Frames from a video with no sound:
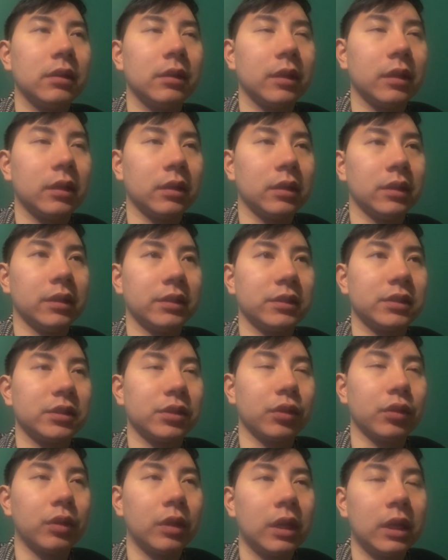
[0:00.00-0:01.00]

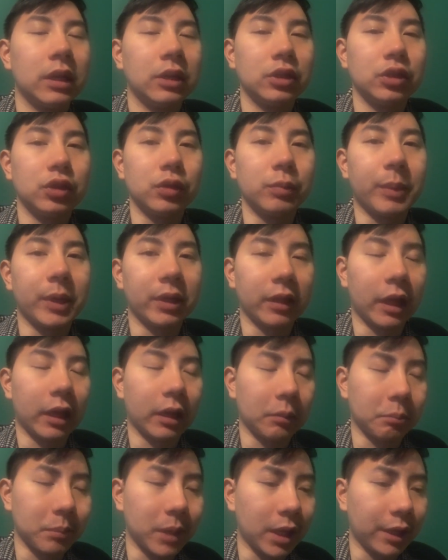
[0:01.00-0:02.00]
So do bear that
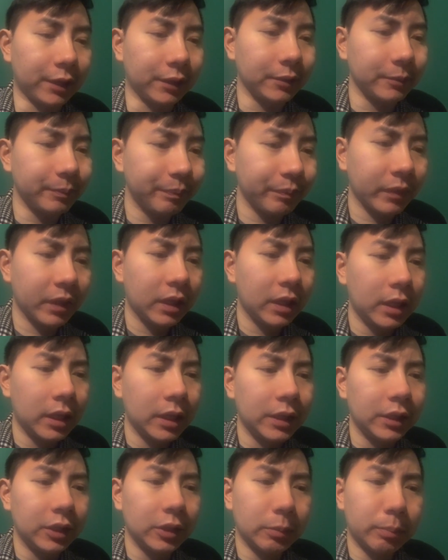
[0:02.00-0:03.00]
in mind.
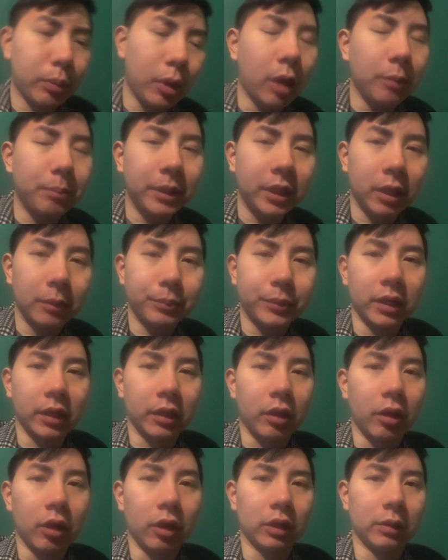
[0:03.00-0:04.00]
You're propping up the
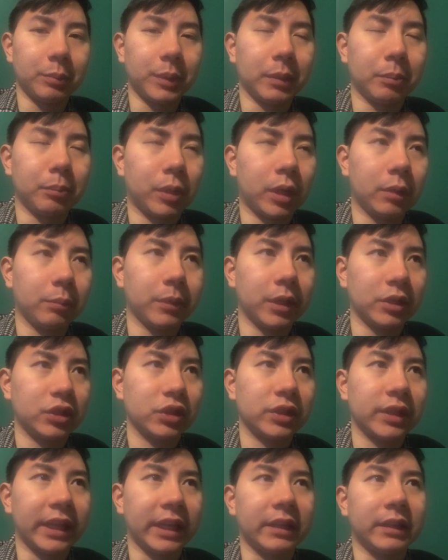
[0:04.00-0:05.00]
economy pretty
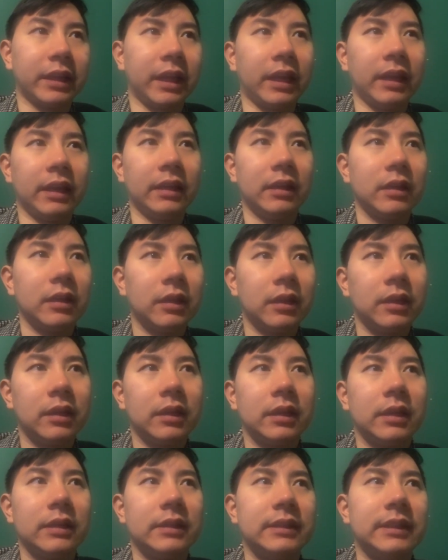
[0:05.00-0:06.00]
much. Like they
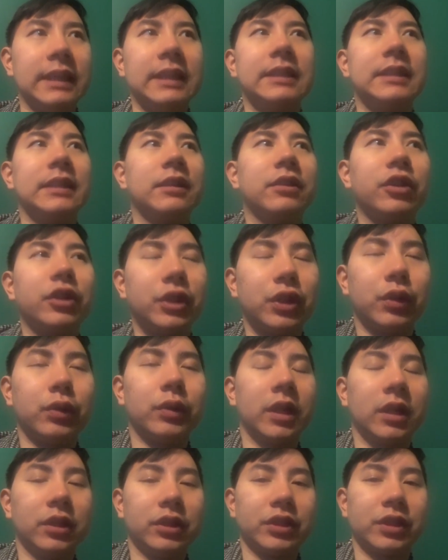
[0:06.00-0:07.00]
did their due
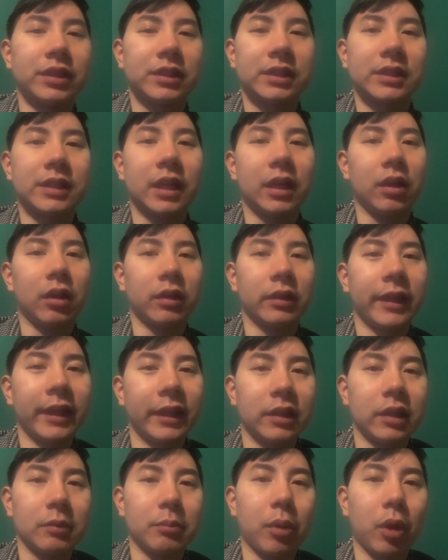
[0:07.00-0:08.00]
diligence. They got like
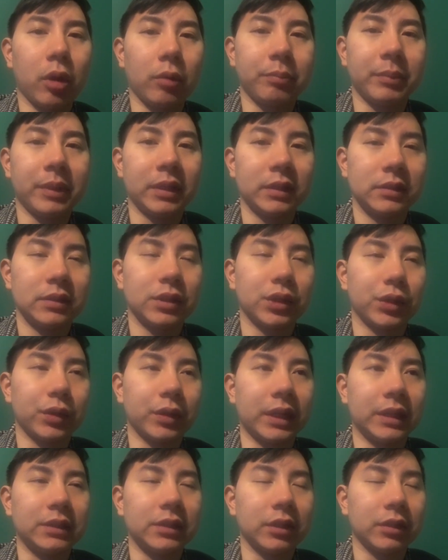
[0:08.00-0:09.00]
the apartment, so
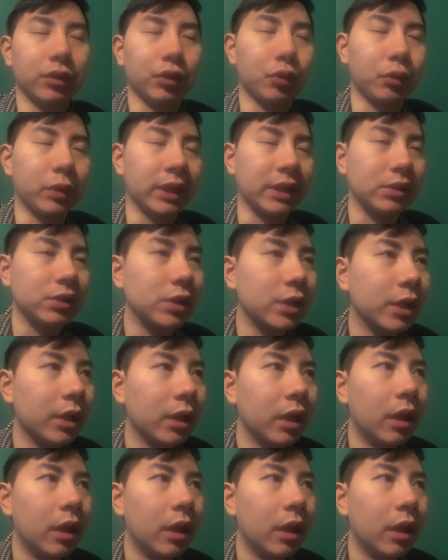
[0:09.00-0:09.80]
they took the risk.